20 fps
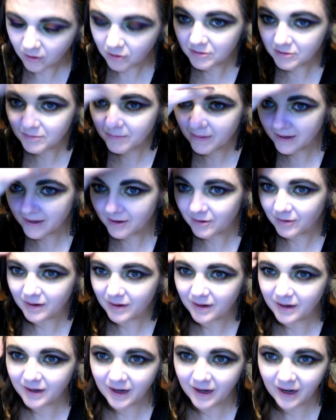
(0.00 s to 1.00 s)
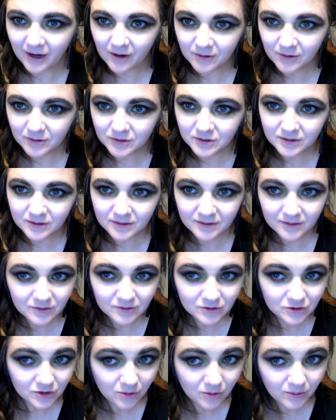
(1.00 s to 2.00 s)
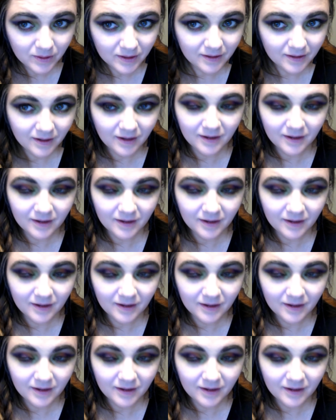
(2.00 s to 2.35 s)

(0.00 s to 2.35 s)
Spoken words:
My gray hair's showing.